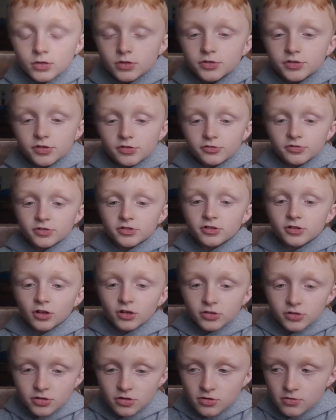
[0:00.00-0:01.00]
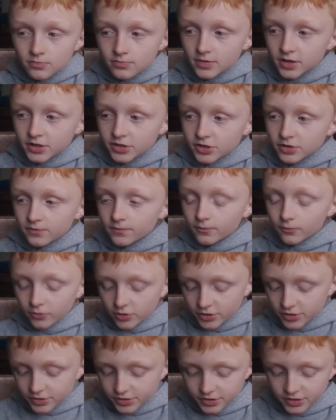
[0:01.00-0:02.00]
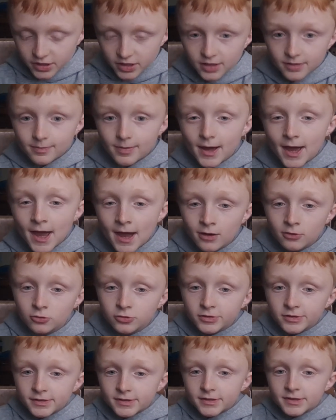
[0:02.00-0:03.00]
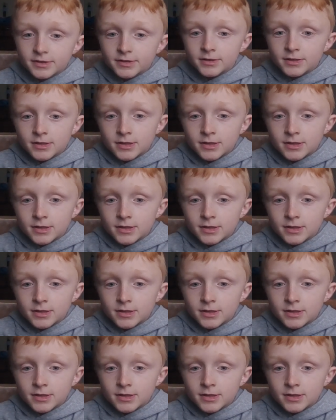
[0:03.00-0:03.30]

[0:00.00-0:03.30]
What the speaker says: So you can also measure force in pounds.